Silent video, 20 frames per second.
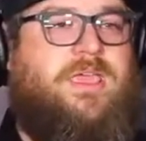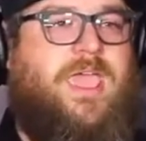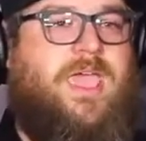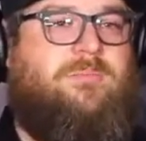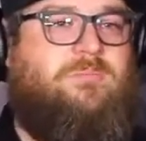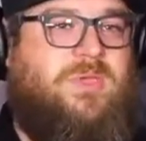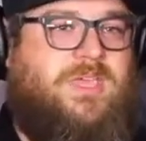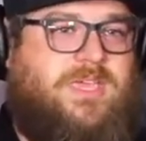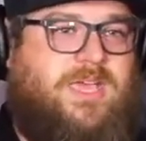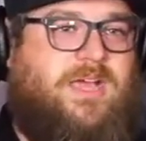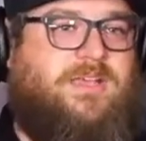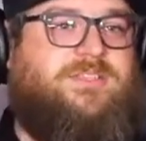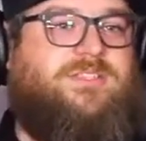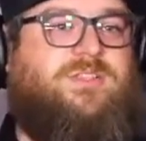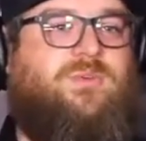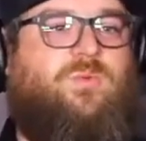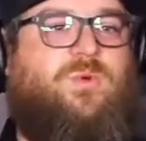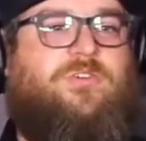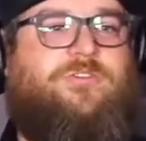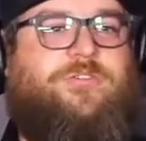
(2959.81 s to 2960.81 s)
And because
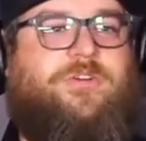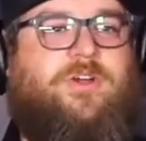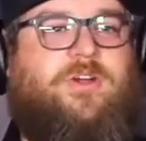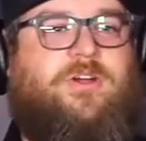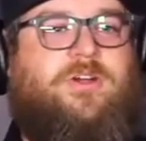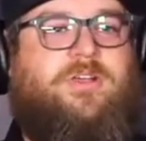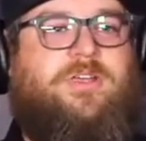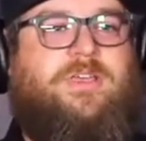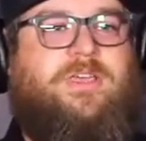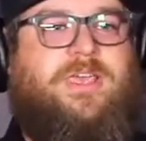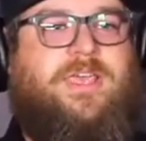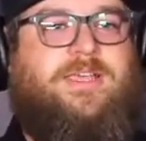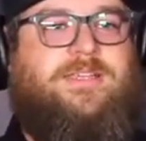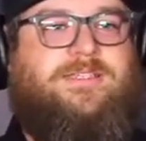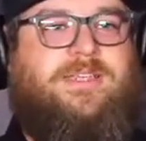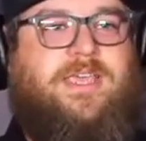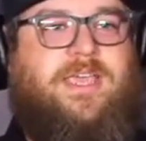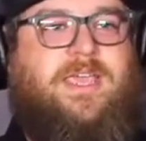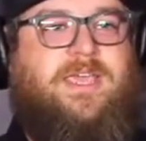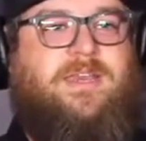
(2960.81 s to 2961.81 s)
the woofer
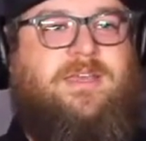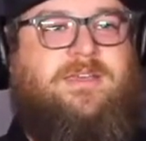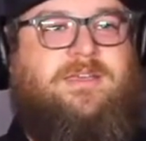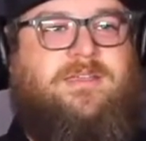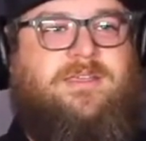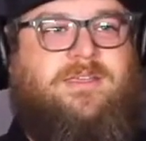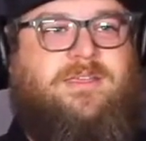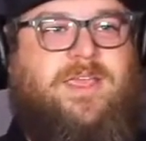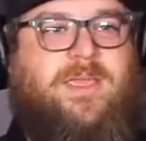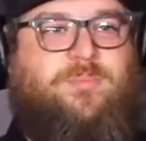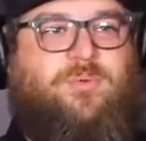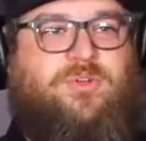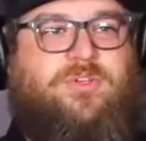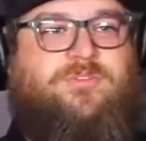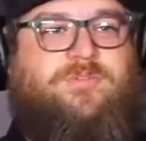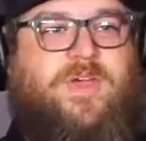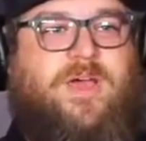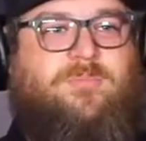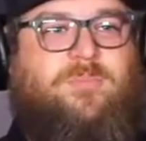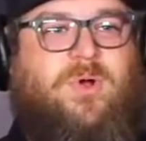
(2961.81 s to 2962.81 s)
is in a
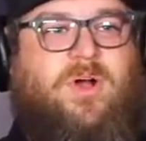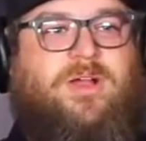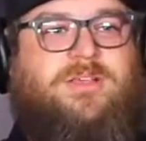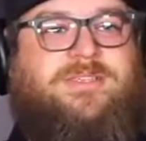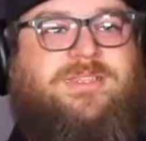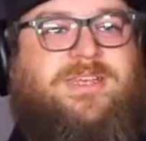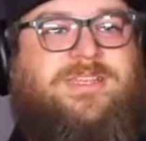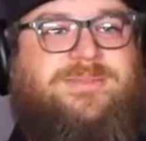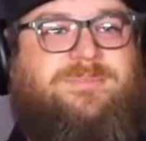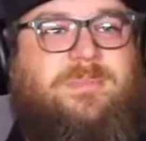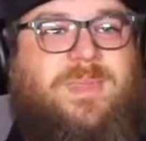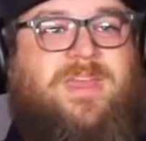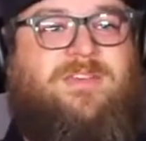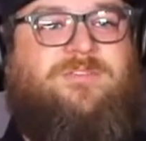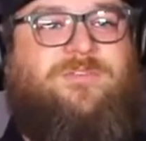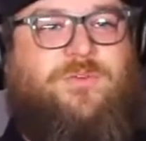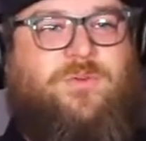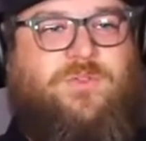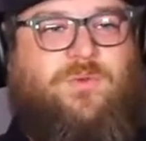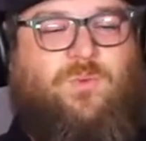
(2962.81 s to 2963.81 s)
prefab box that is
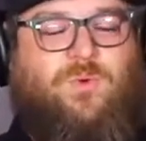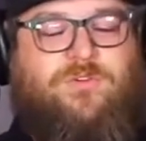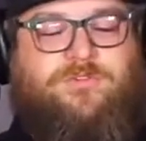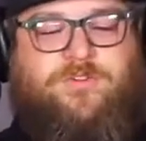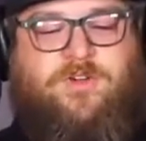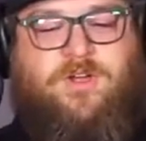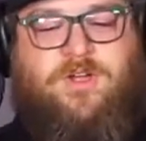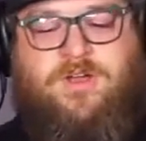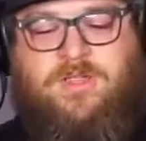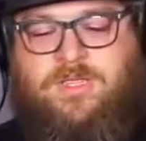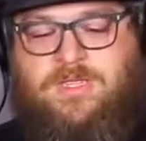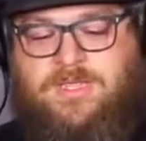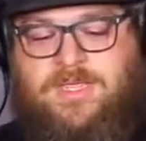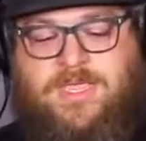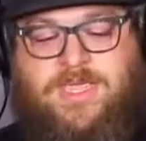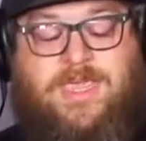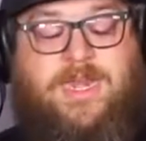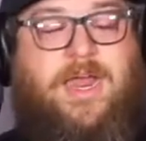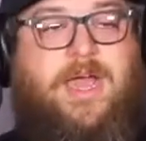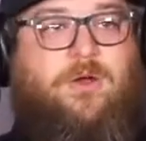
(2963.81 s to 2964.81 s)
meant for the woofer,
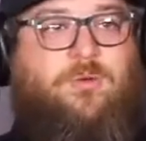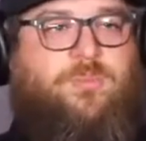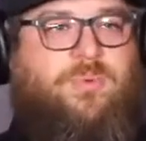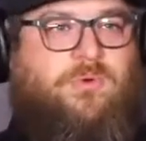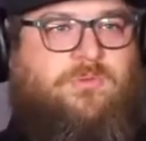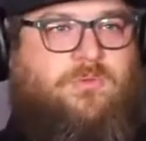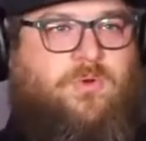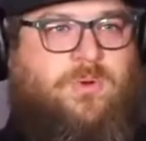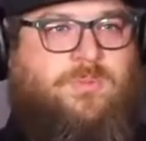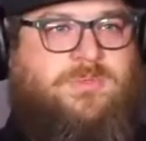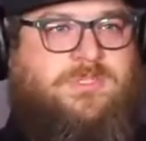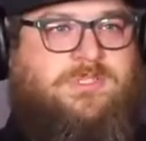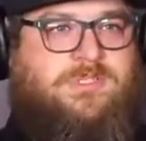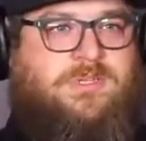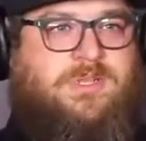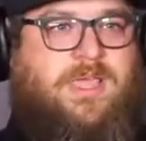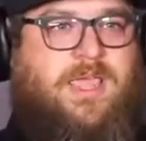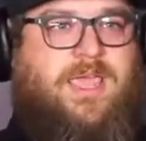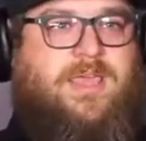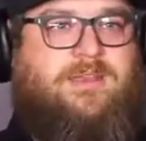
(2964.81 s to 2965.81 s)
it
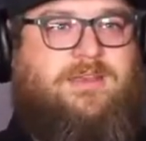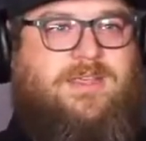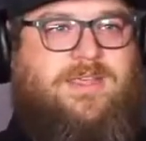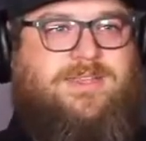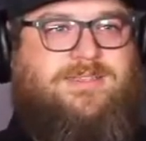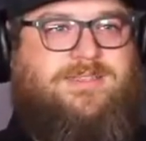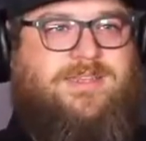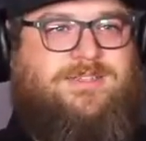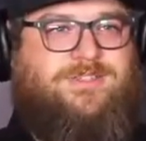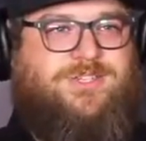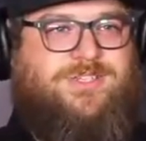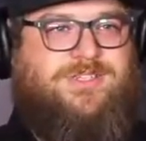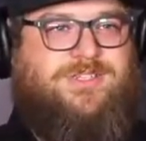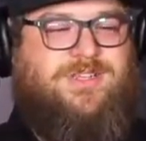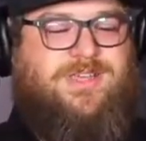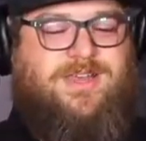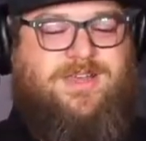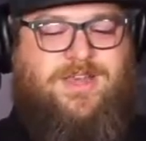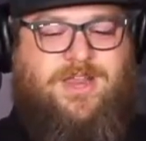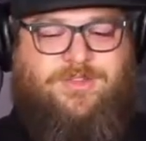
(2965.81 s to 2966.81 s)
outperforms. And it's
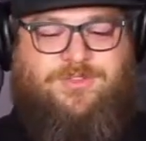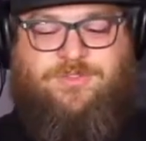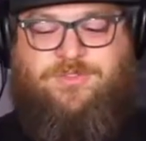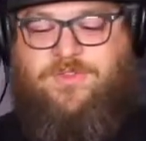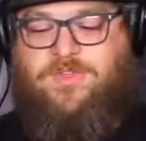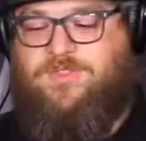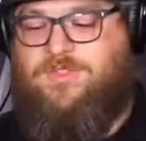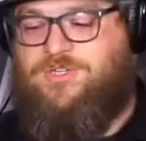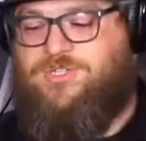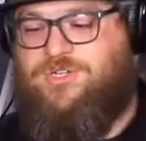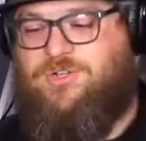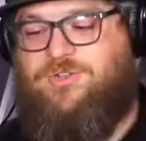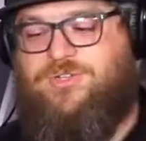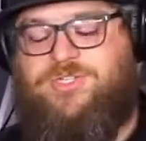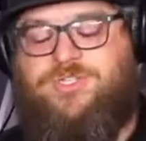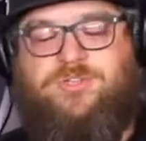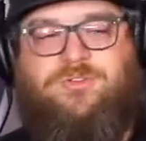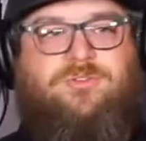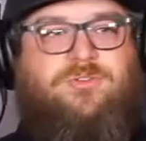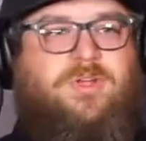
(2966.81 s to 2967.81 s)
just another thing that
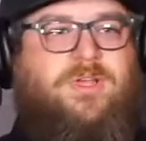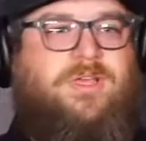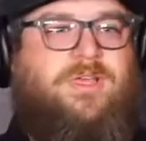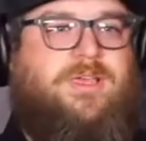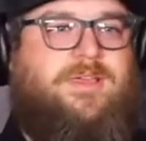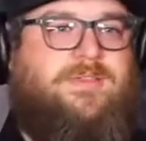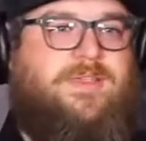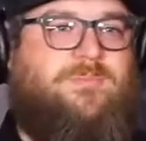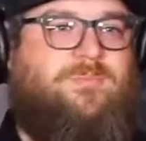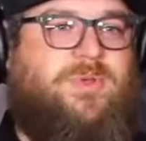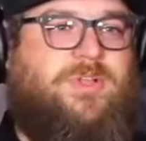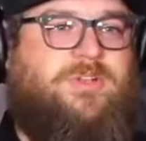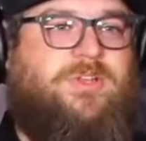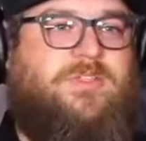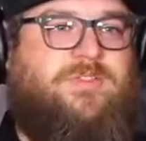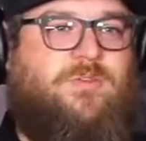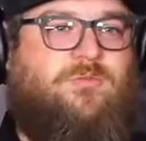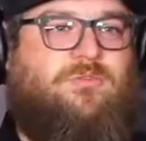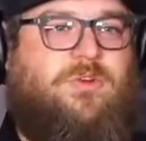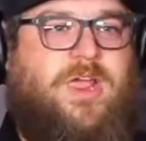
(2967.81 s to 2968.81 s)
shows you that
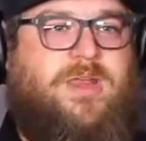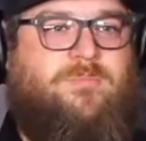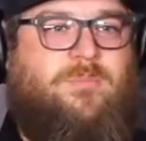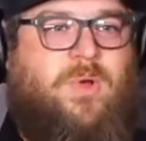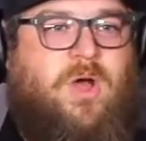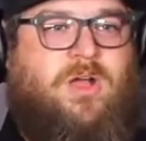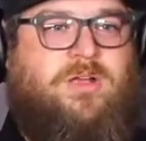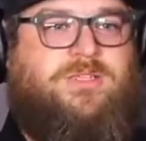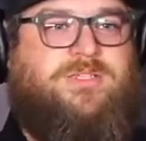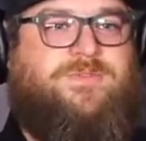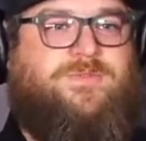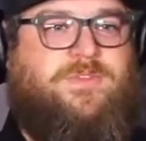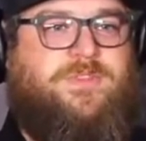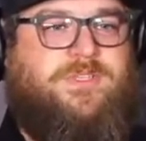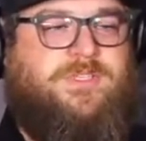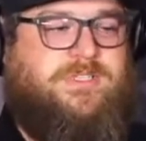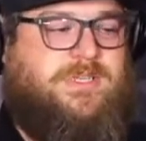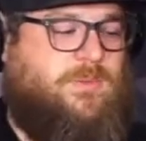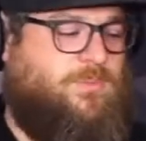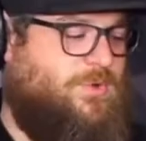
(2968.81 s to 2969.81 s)
building the right box for
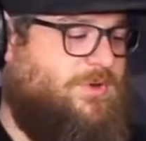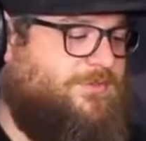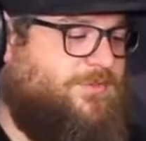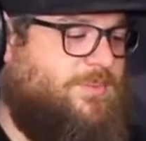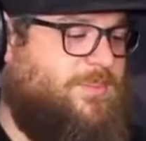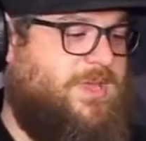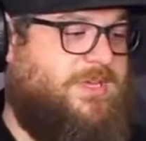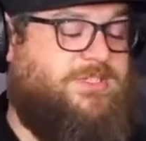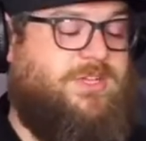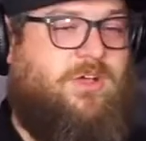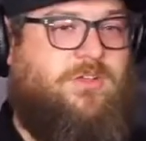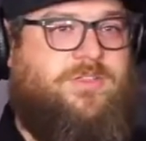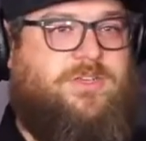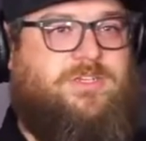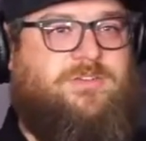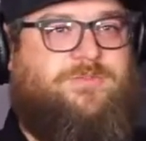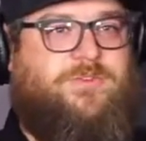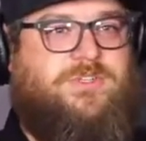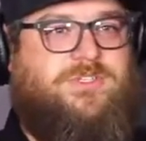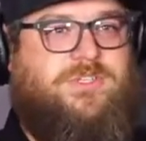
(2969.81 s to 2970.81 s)
the subwoofer makes all the
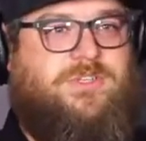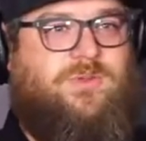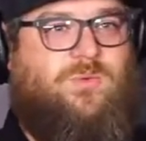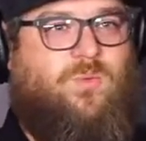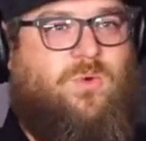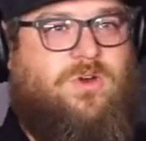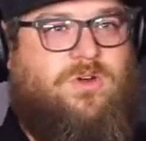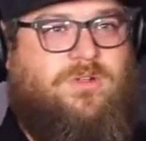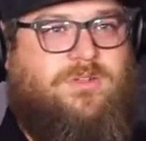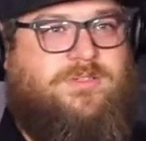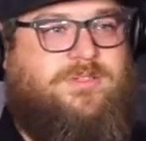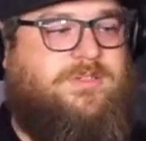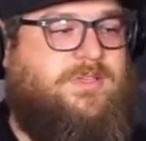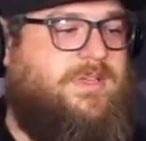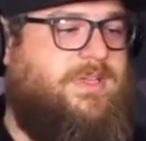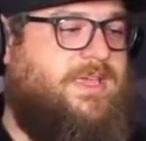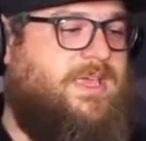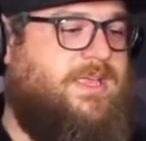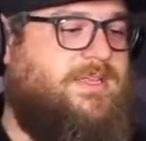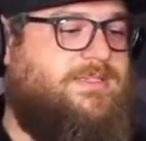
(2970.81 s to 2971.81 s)
difference in the world
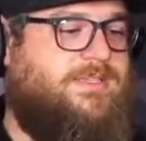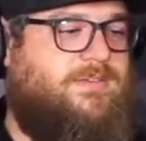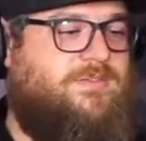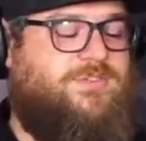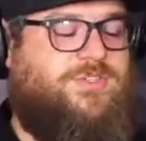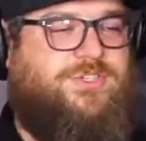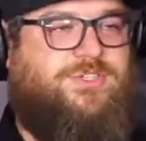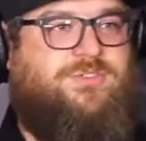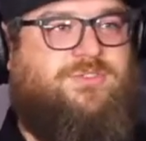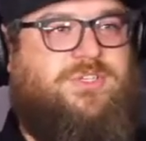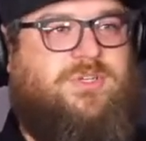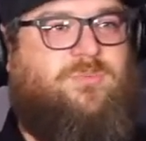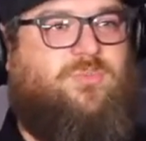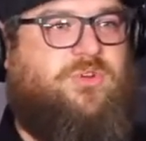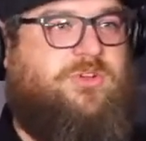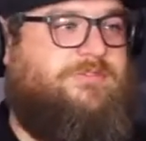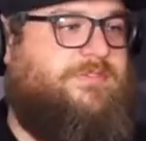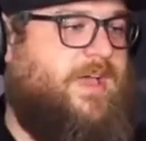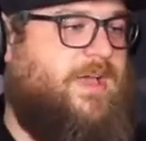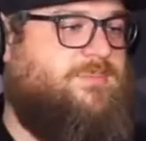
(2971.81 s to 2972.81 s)
instead of just using
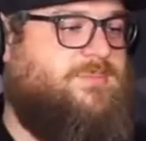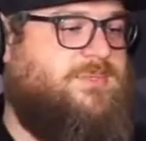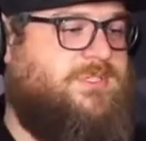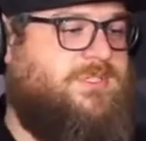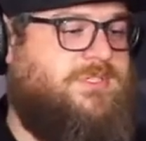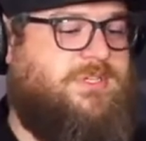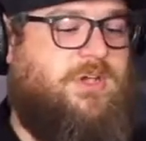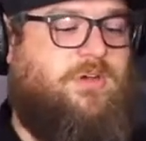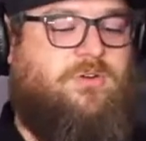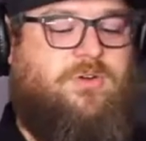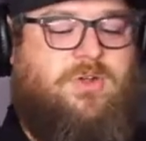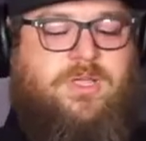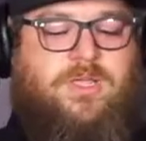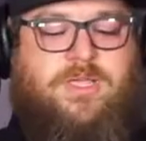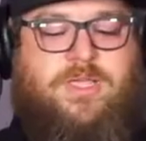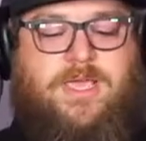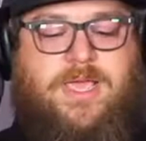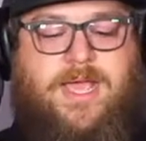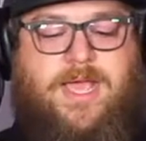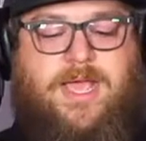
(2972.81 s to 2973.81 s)
prefabs. So
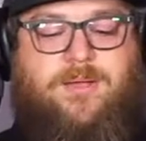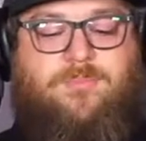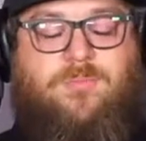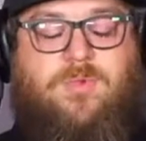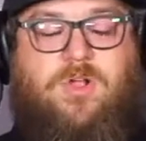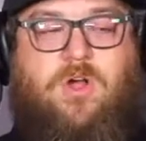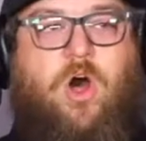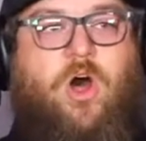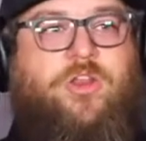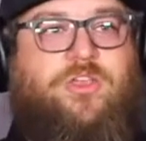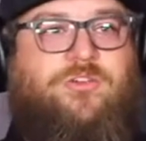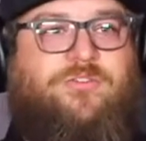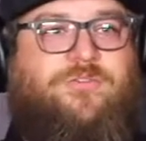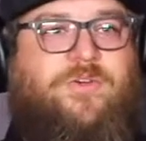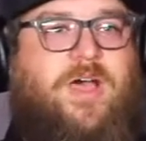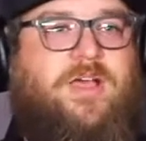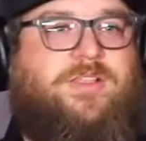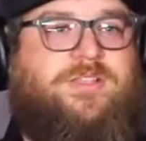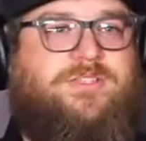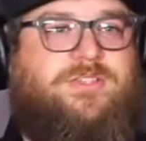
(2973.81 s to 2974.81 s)
um,
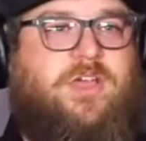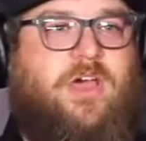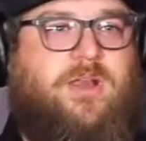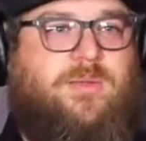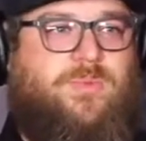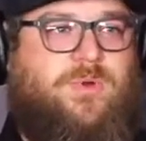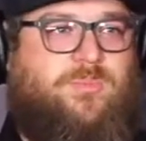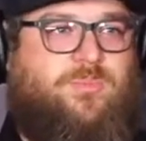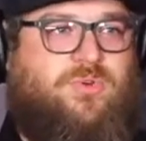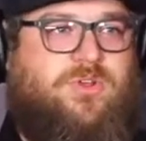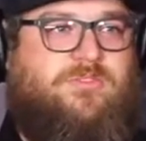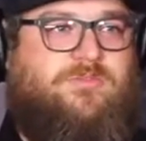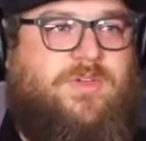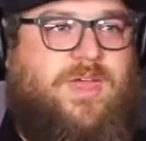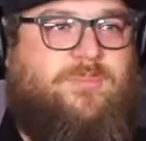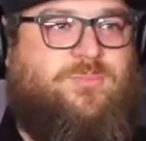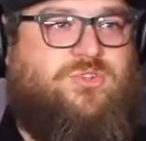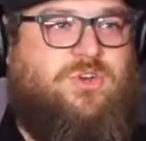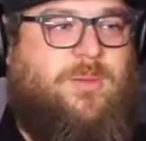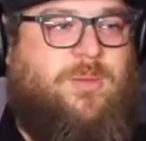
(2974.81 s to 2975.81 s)
file is not about
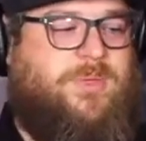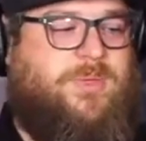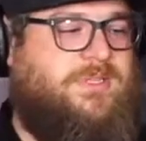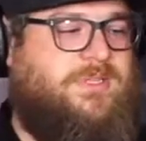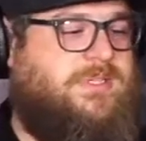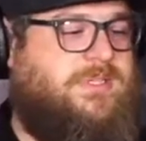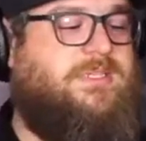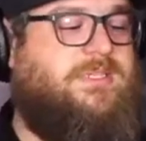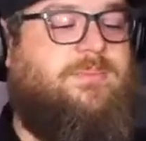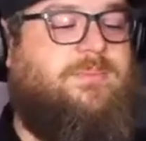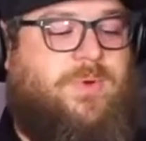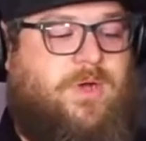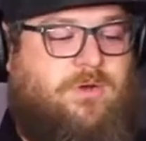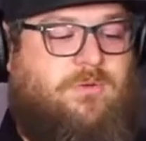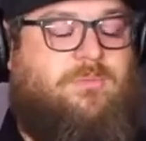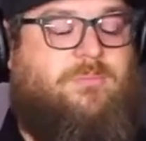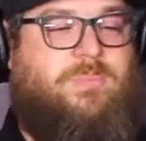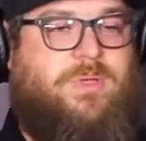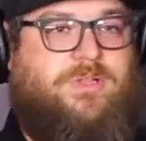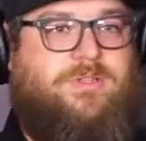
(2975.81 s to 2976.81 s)
prefab drop-ins. It's
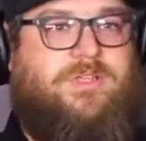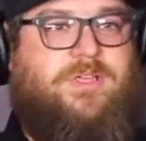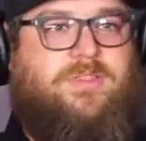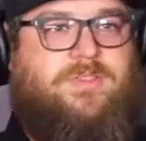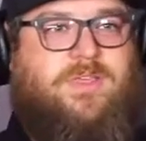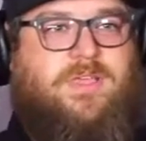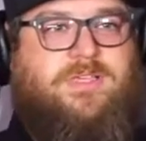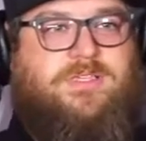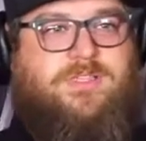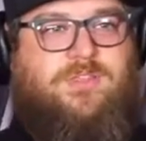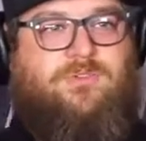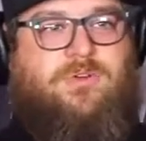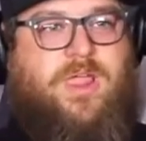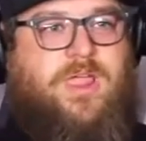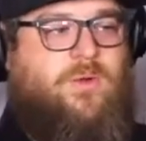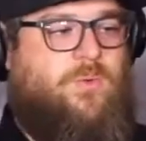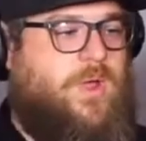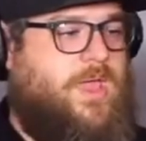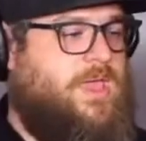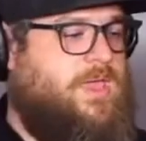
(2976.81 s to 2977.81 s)
about building things the
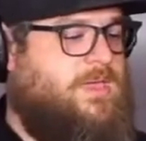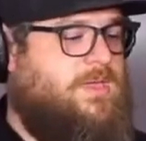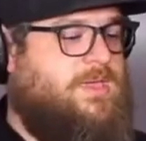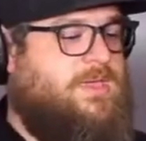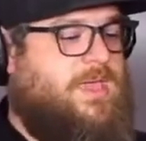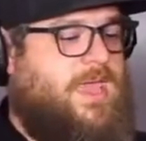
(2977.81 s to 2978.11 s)
right way.